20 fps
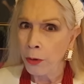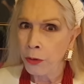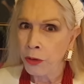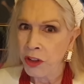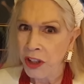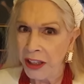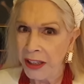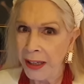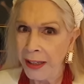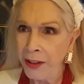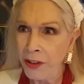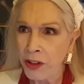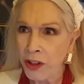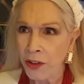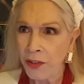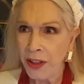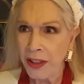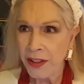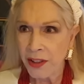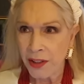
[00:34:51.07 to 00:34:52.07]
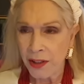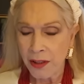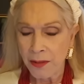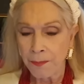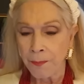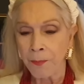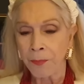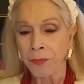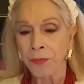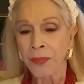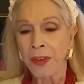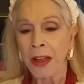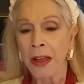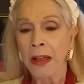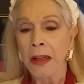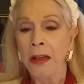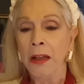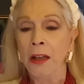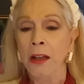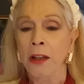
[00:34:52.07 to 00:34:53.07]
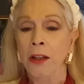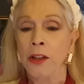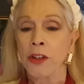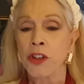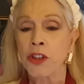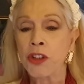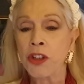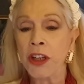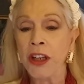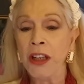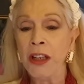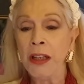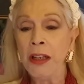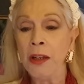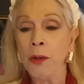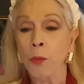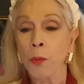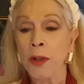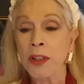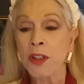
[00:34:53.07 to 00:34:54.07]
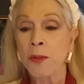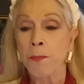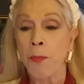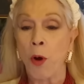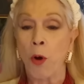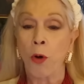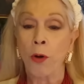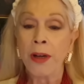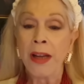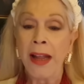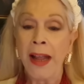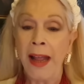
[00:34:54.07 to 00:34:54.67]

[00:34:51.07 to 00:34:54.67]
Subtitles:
dig into this. She was born